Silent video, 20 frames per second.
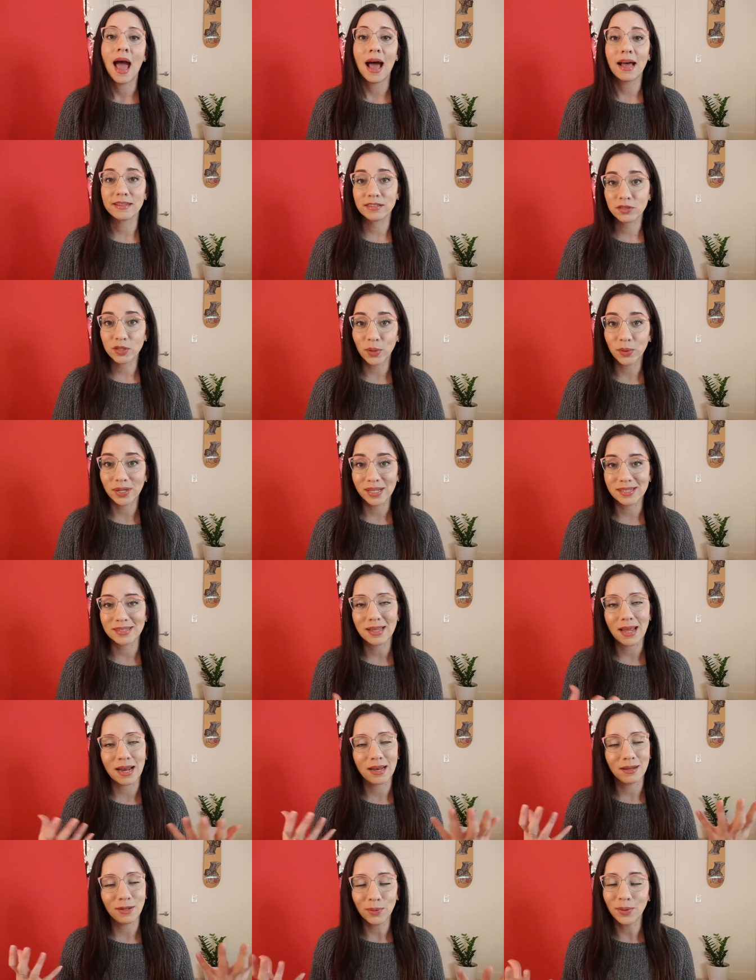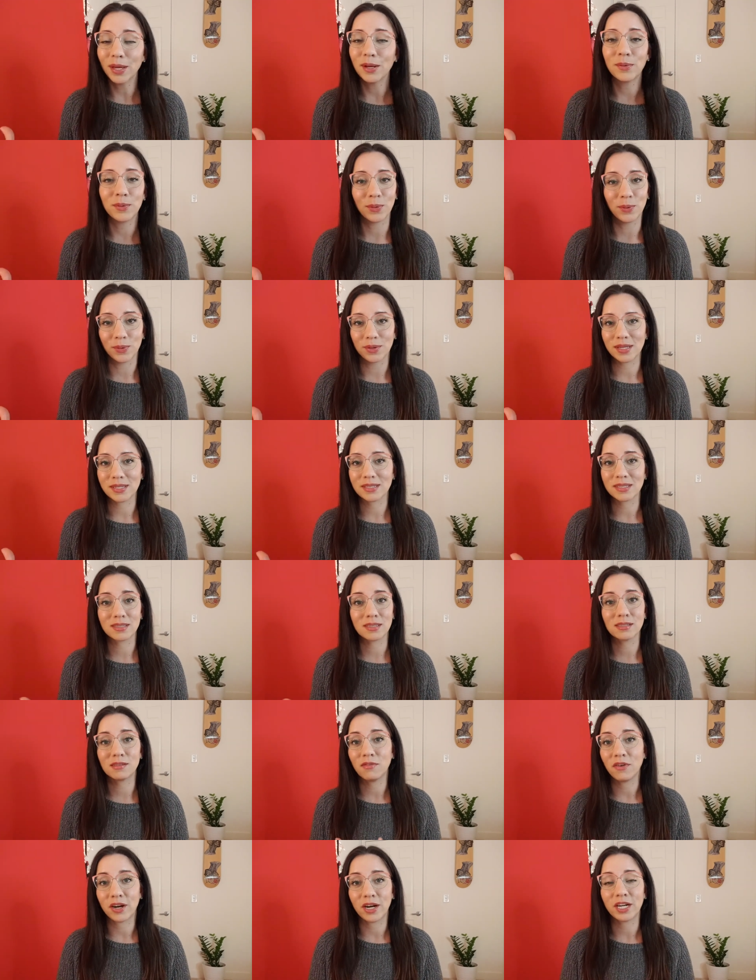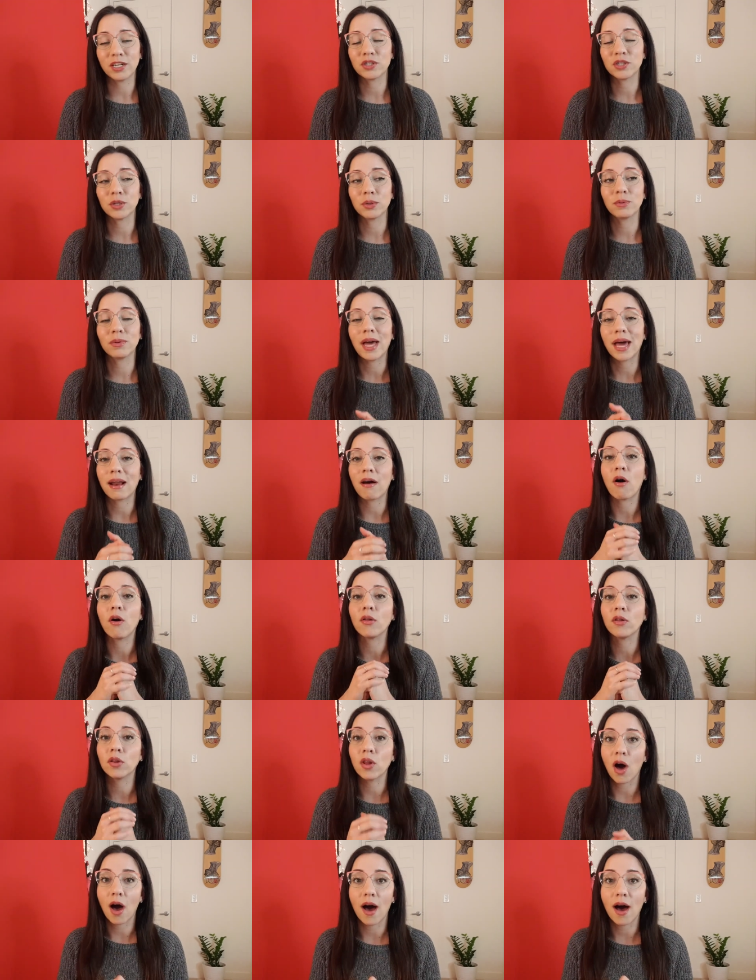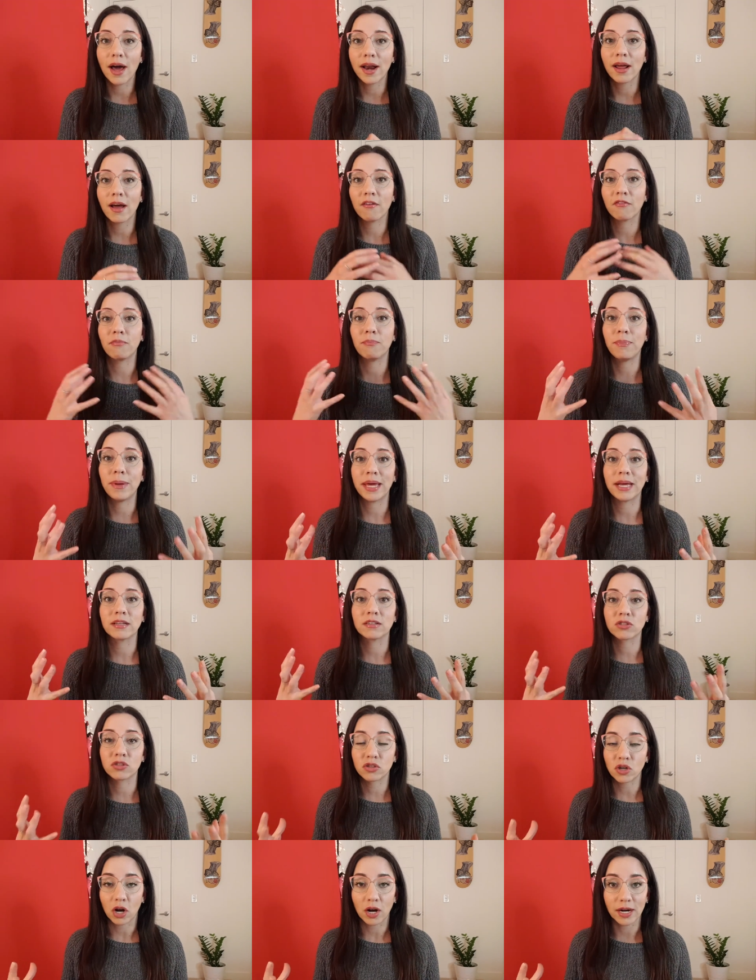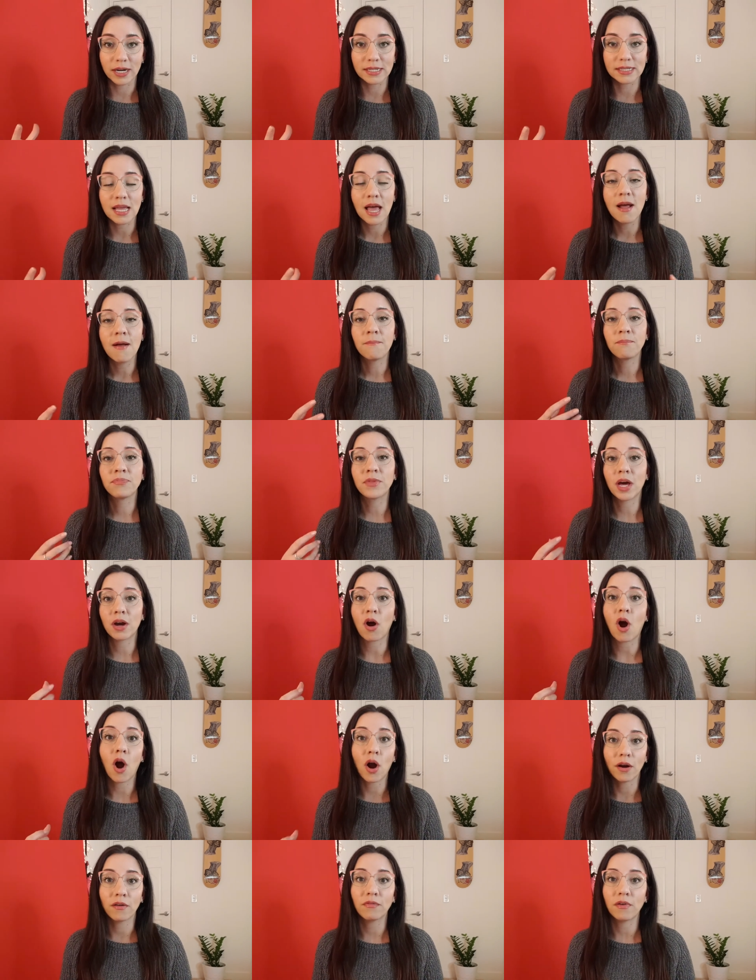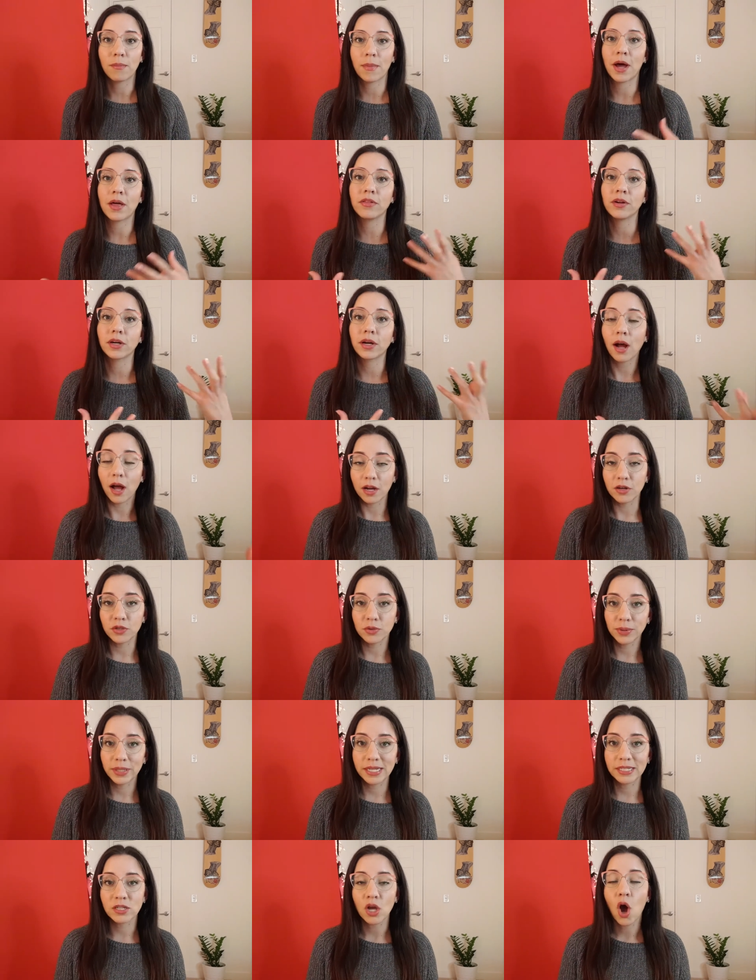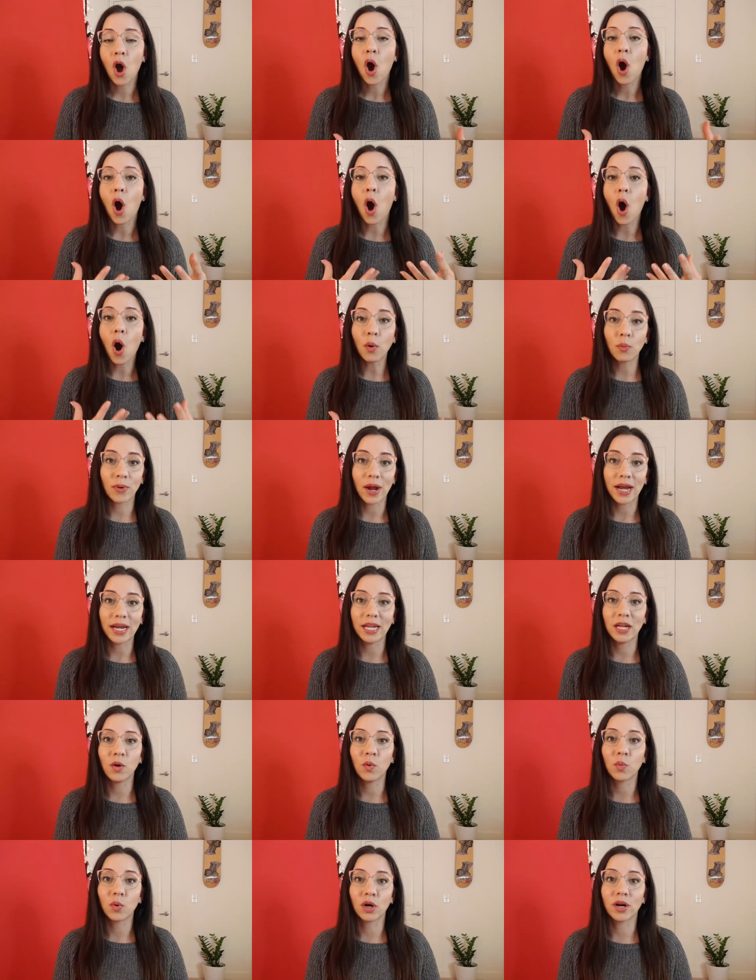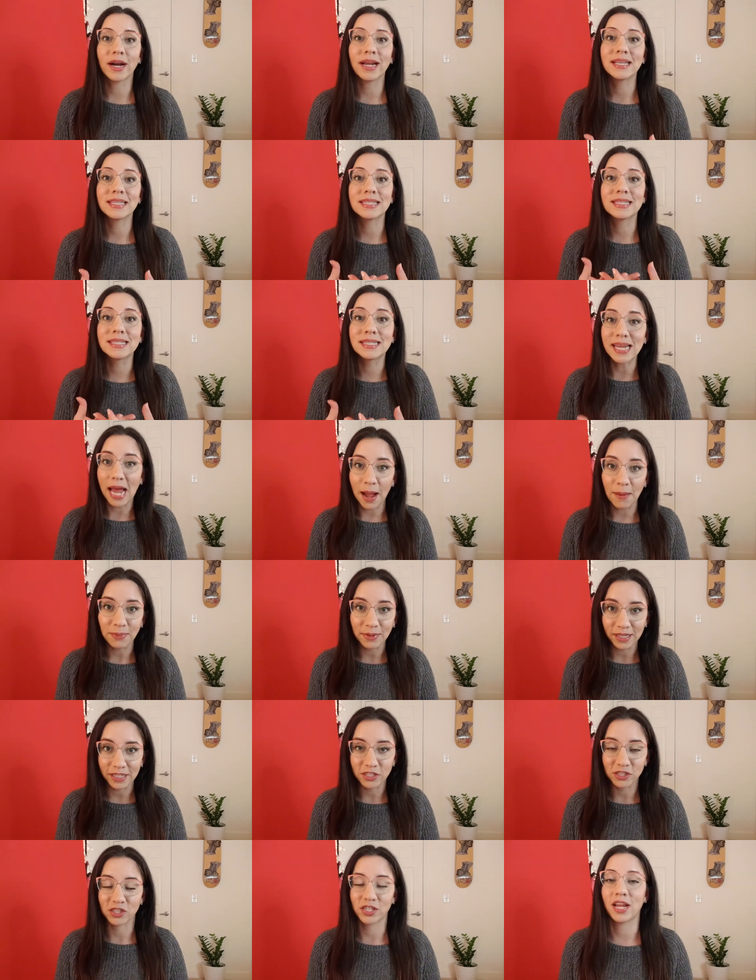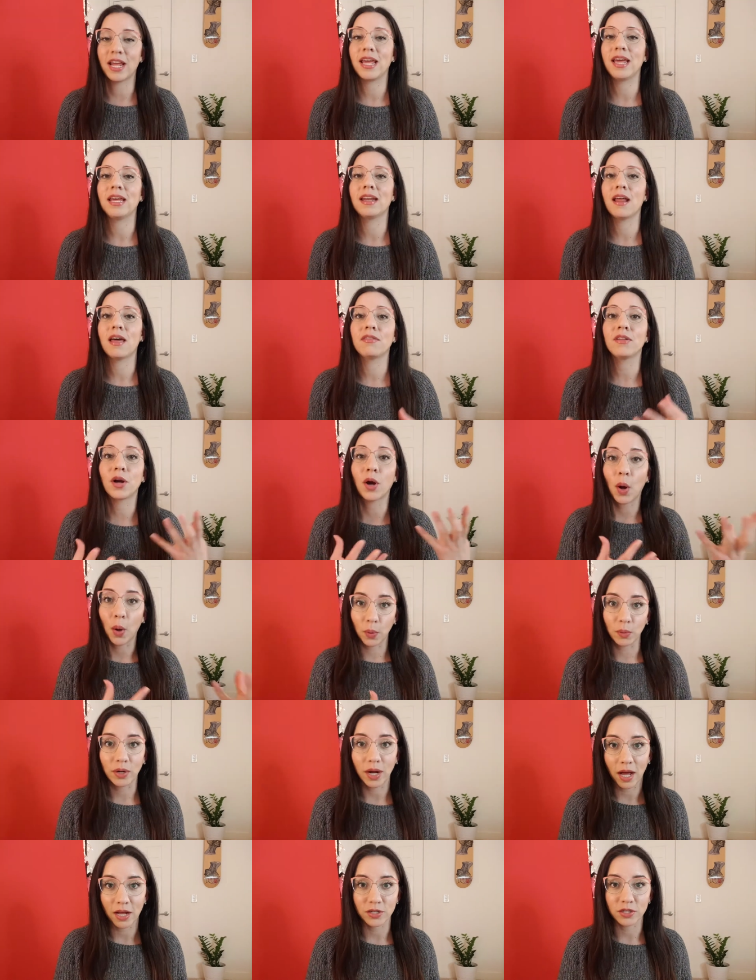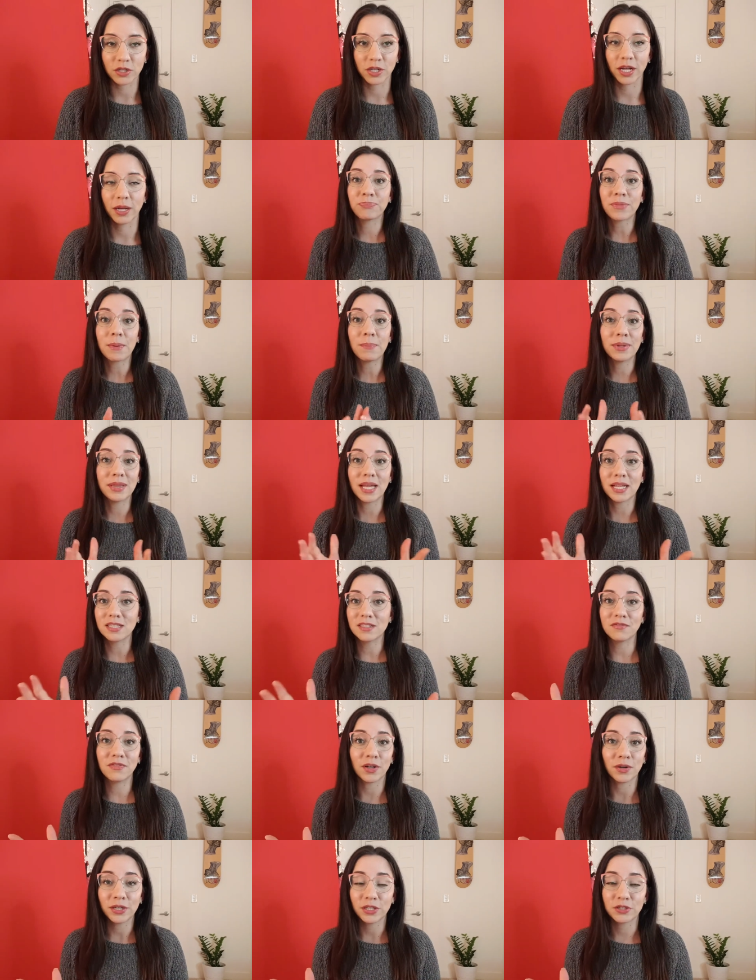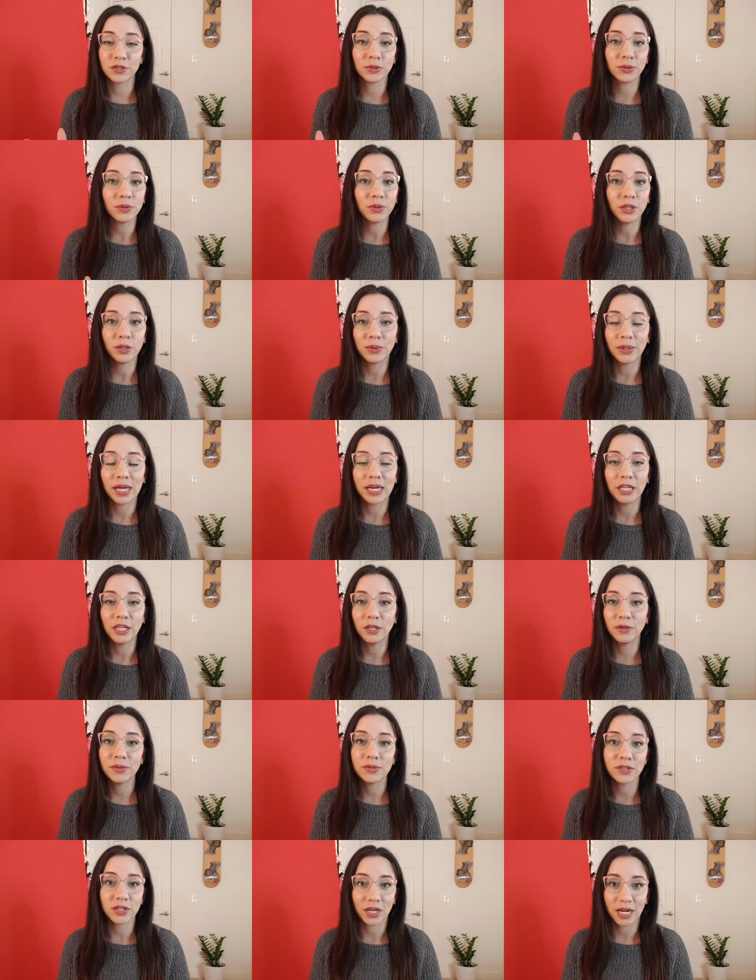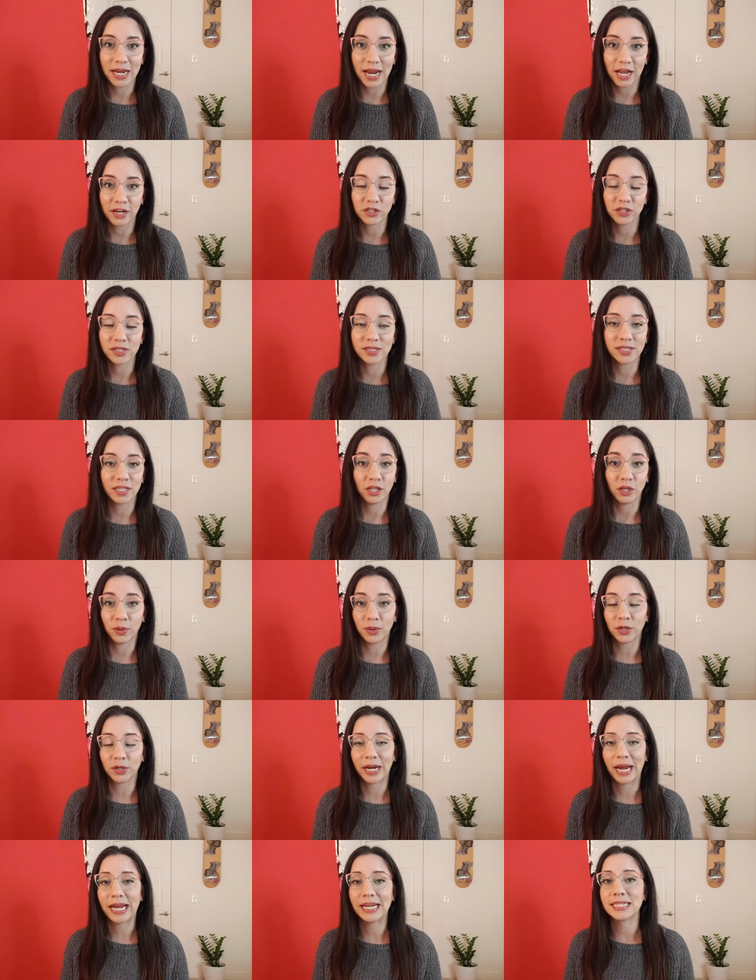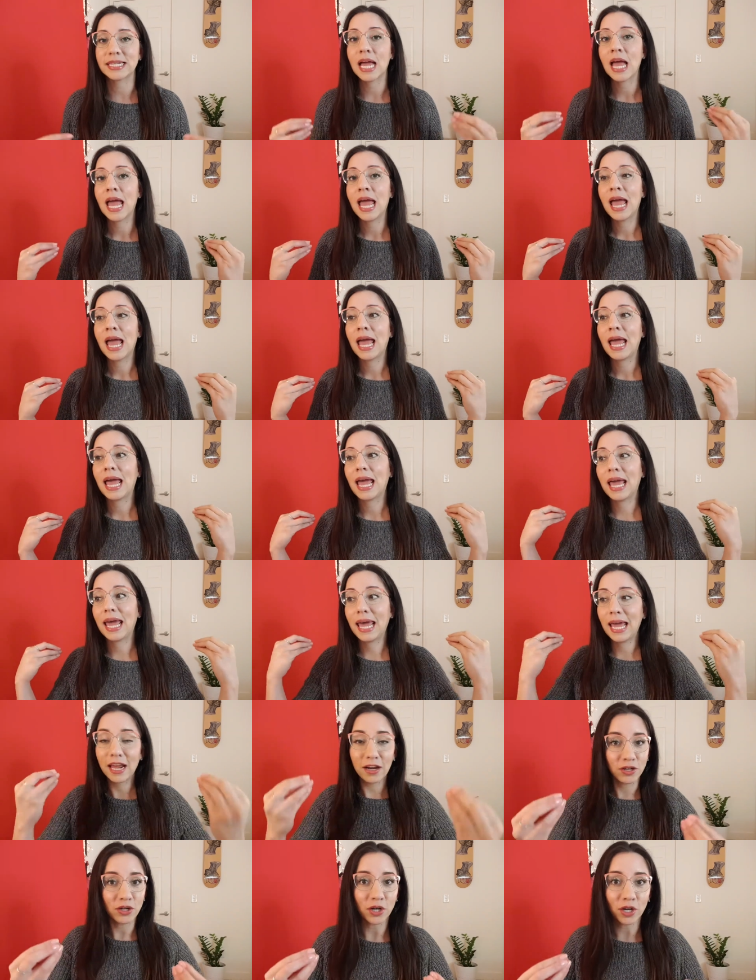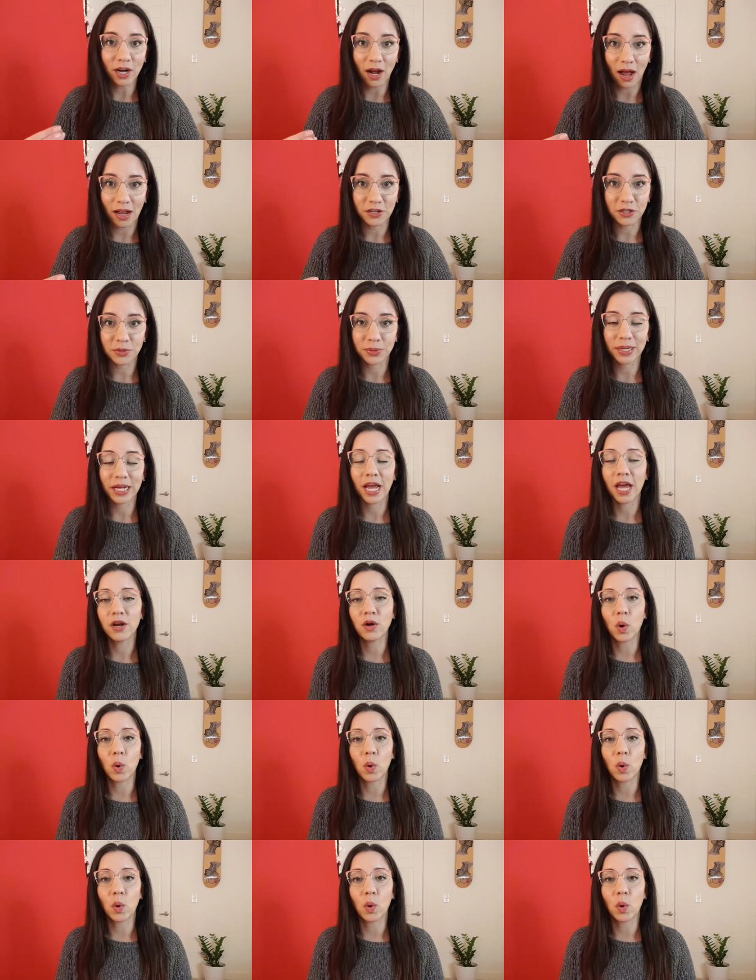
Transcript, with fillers: has noticed, and you can Google this, this is very true, that a lot of big stars that are from other countries already were established in their own country. But that's very true. You can use your connections that you create in your country in